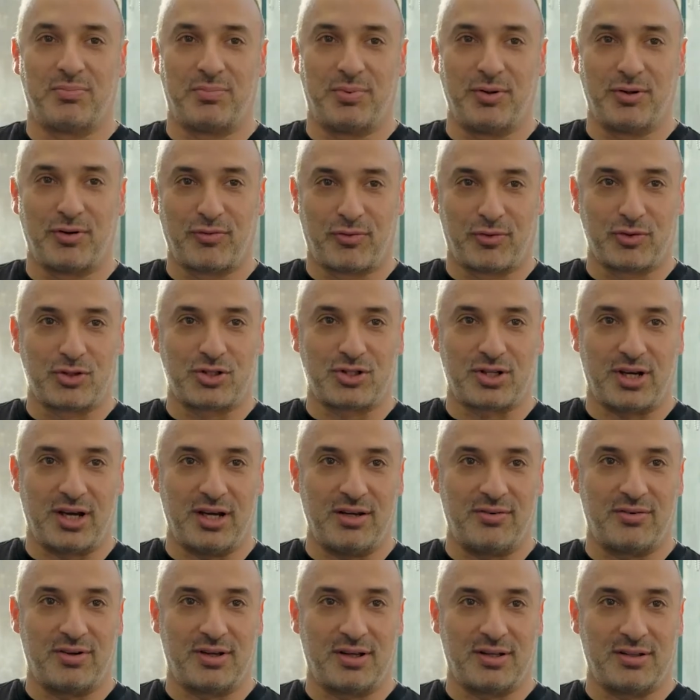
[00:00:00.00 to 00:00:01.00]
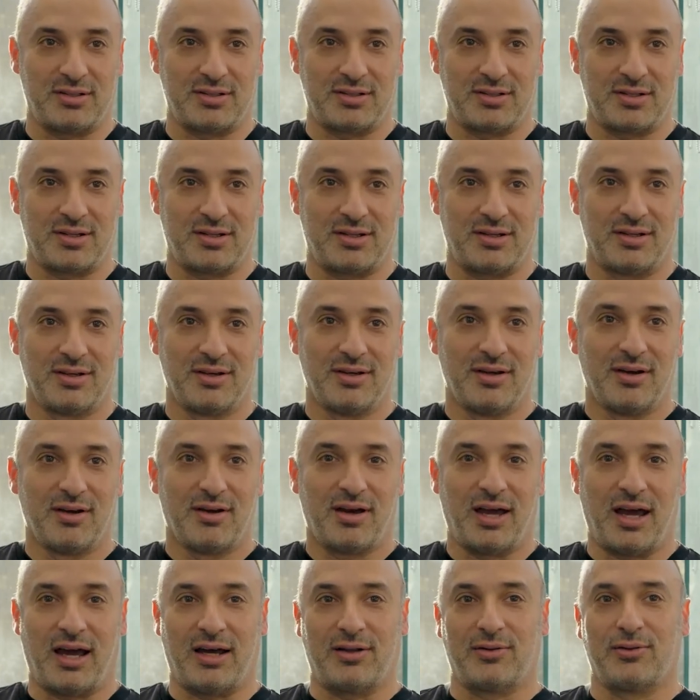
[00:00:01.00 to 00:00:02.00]
beautiful shade and uh,
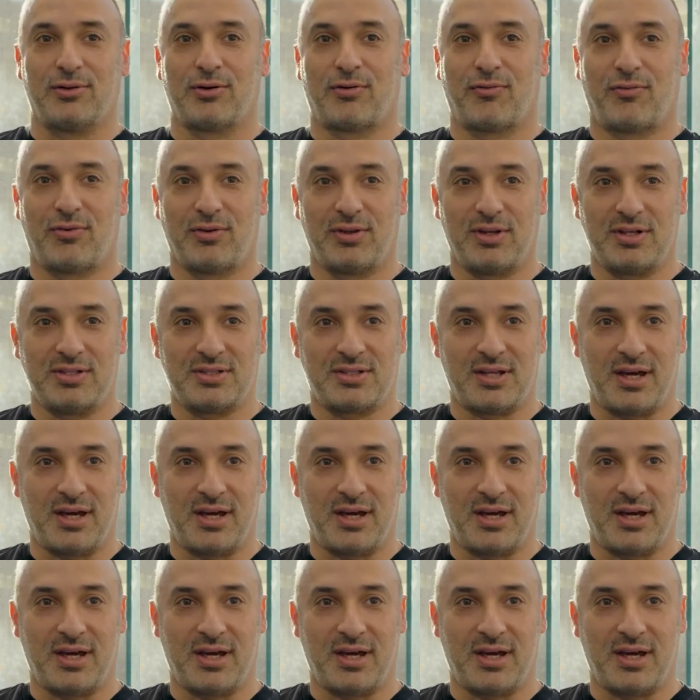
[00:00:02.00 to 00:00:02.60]
outlook for these